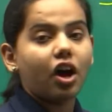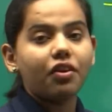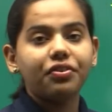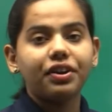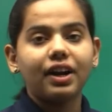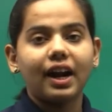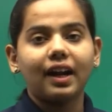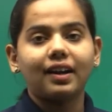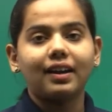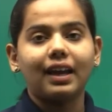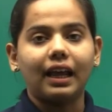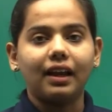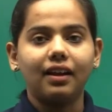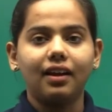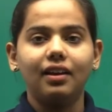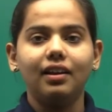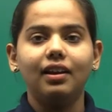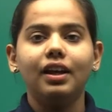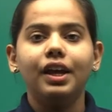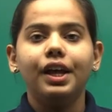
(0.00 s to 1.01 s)
of
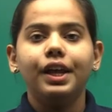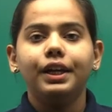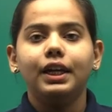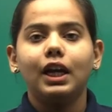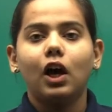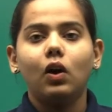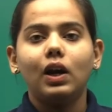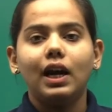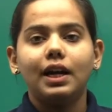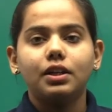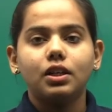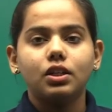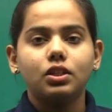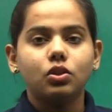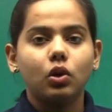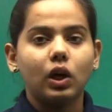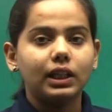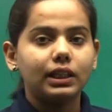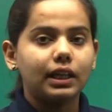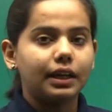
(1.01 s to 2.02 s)
rectangle. Now let us
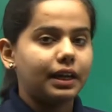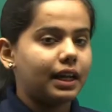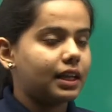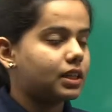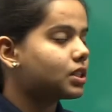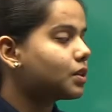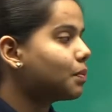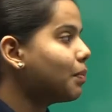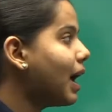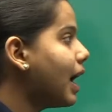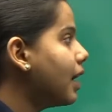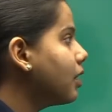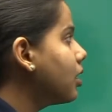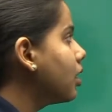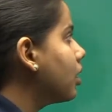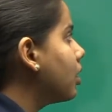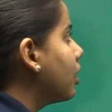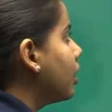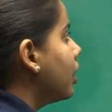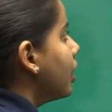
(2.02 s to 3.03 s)
solve the next part.
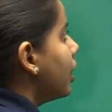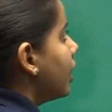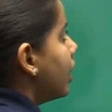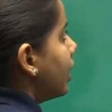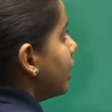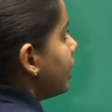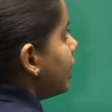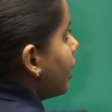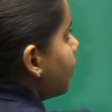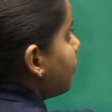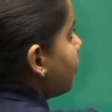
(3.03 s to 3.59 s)
Here